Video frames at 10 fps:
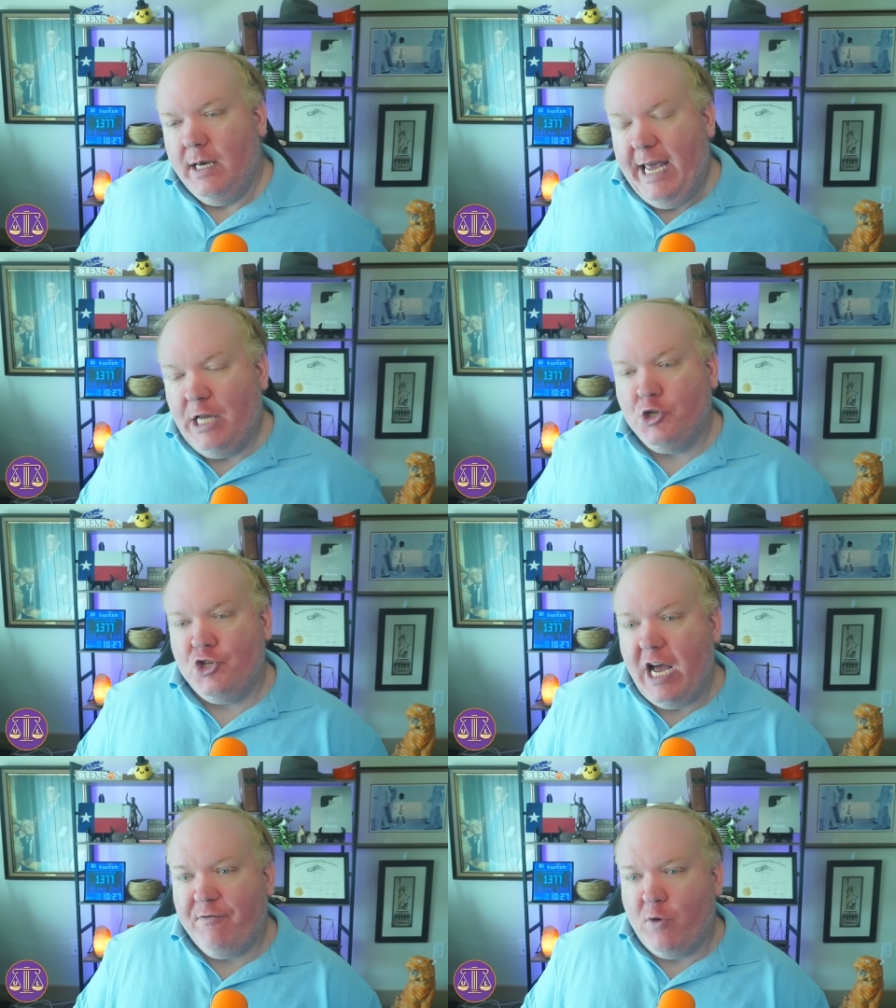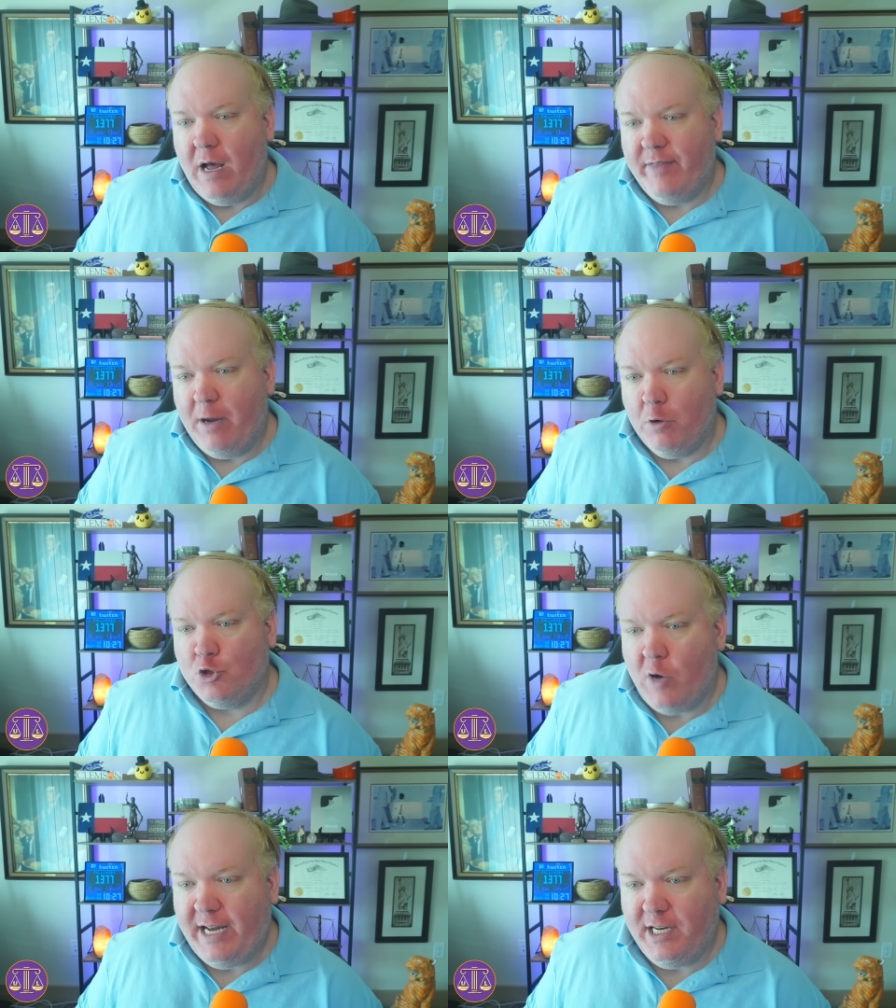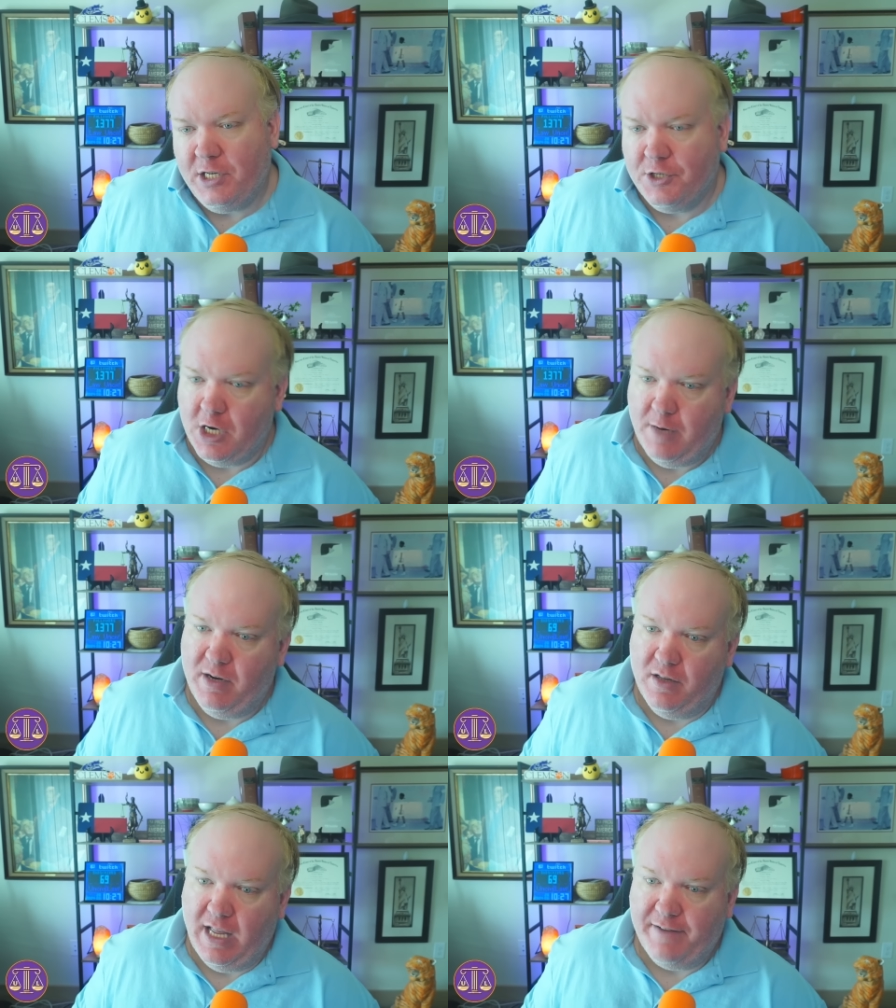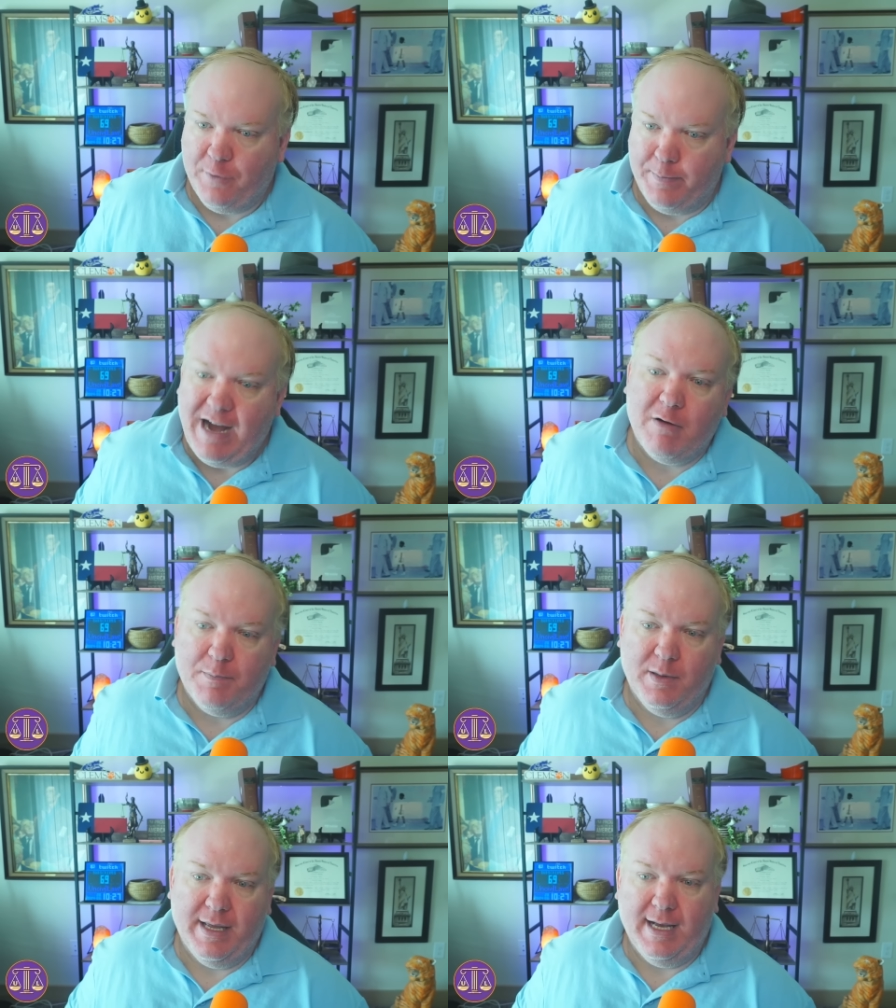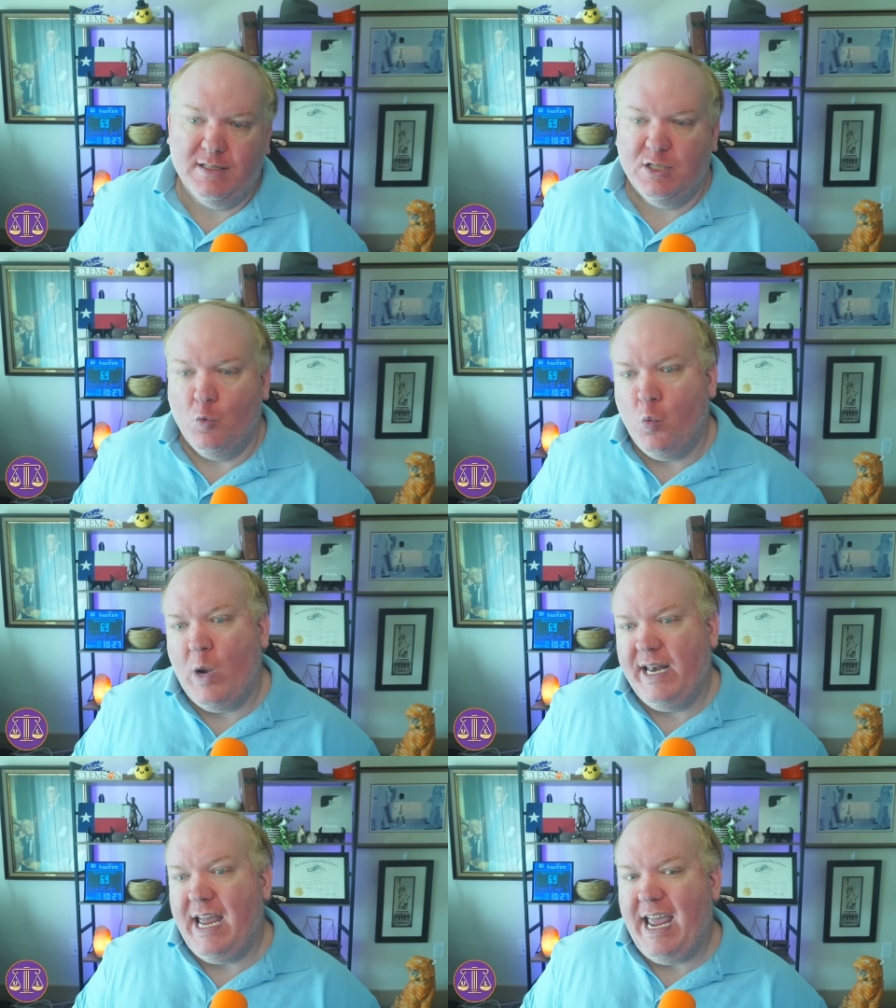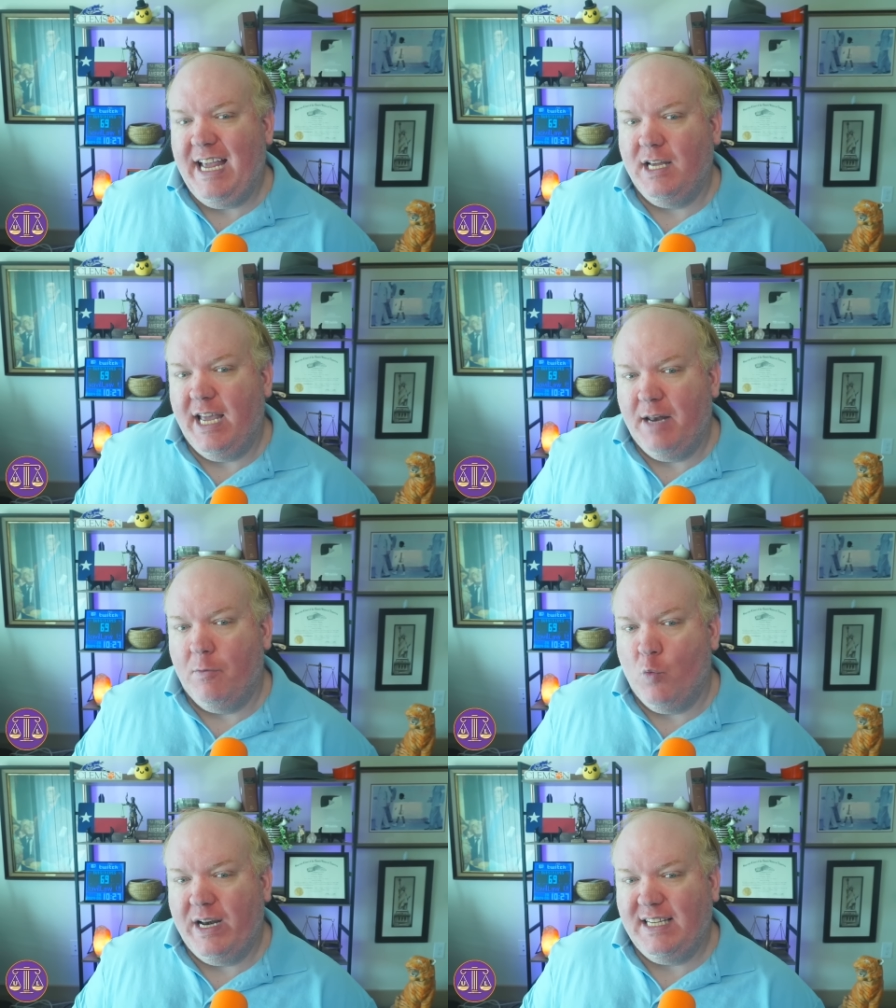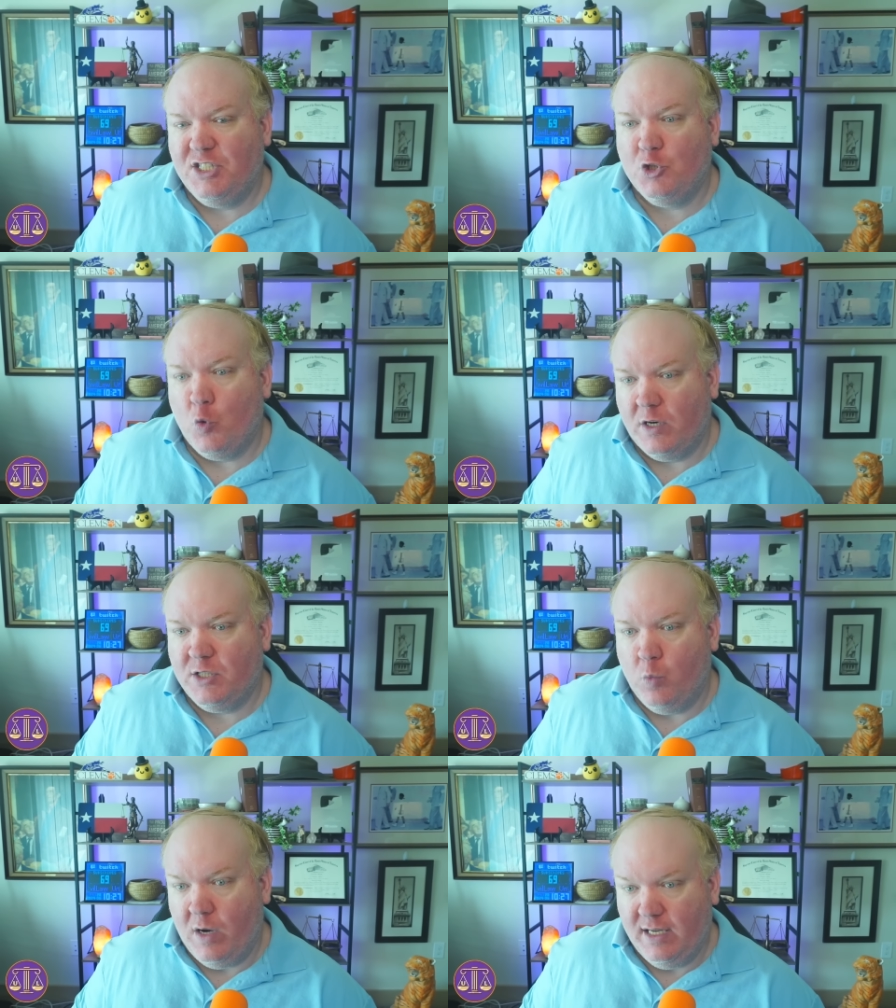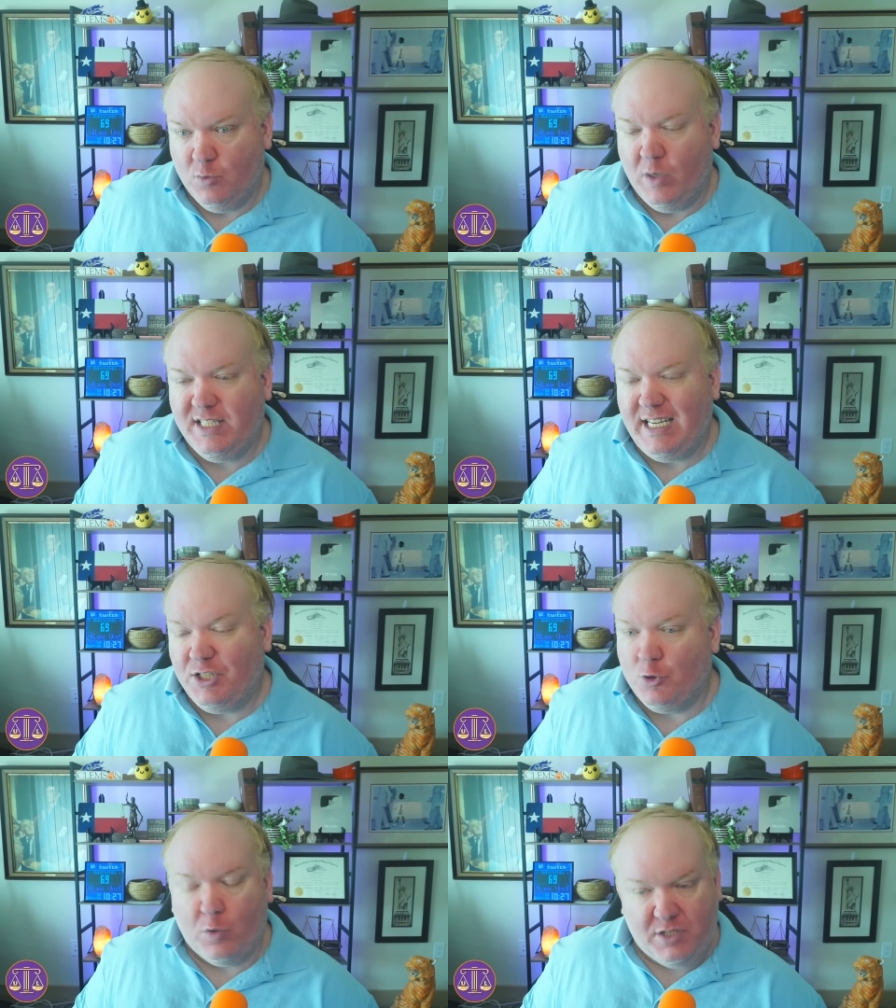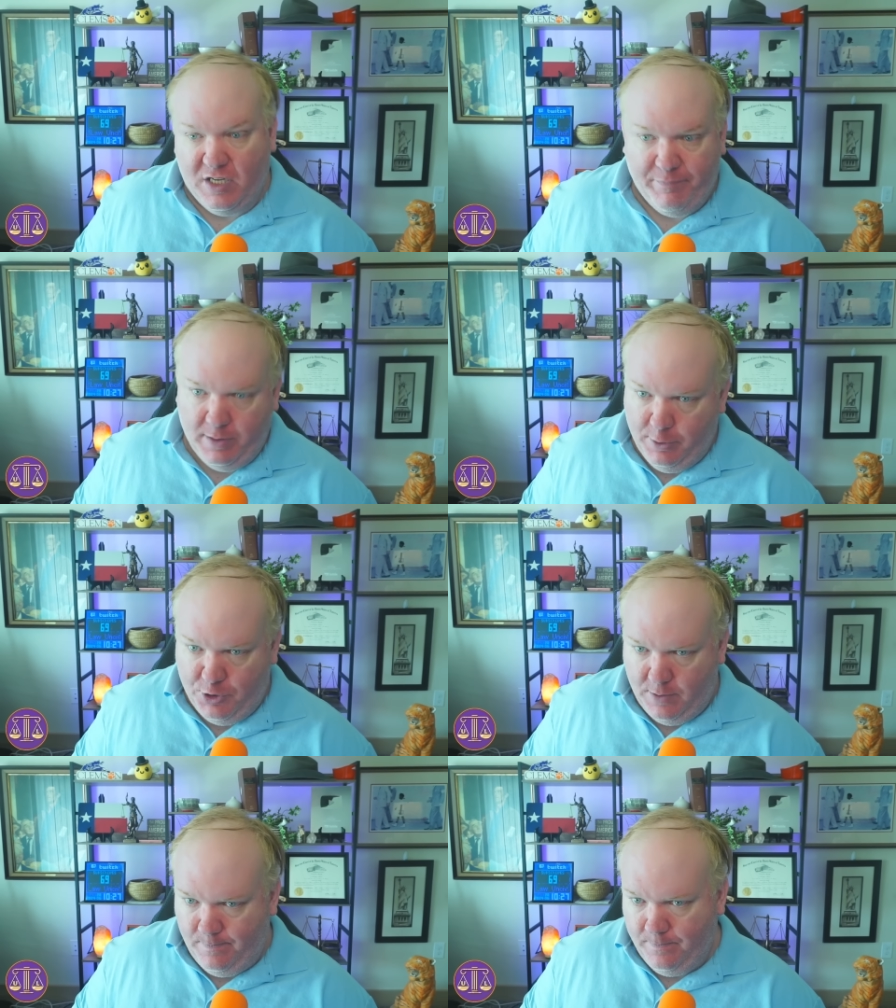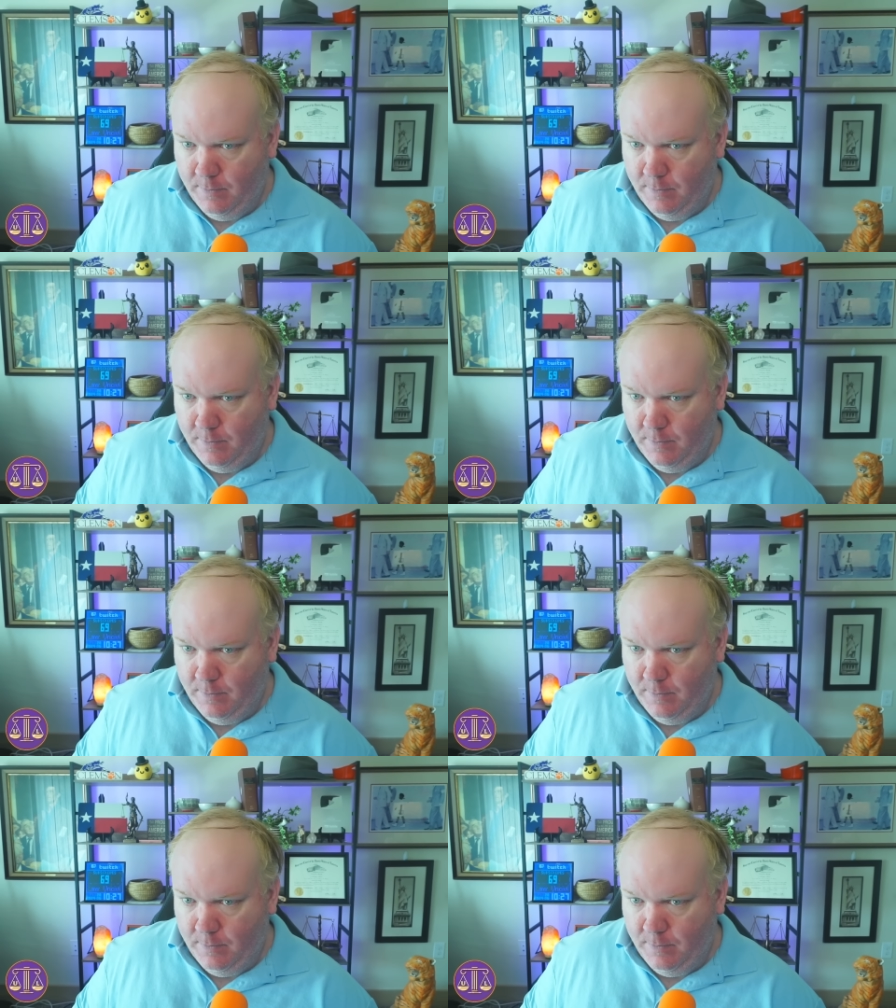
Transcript: In Chevron, they were trying to determine, like for power plants, what a what a source was. What's a source of pollution?